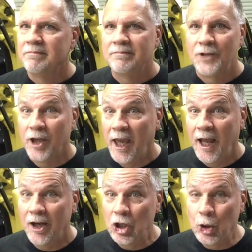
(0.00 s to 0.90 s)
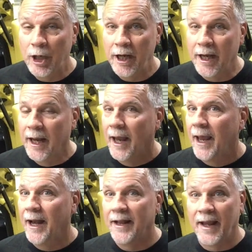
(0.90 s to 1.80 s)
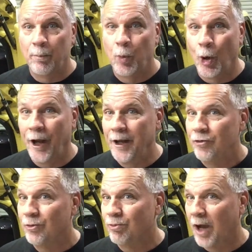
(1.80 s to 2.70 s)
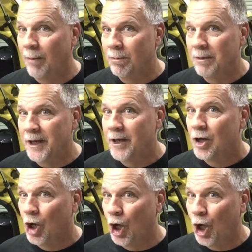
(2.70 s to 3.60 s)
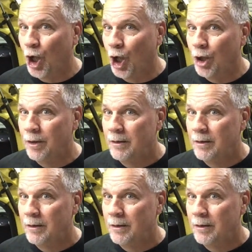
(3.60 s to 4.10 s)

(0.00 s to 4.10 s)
you can't do it, and at that point you should probably call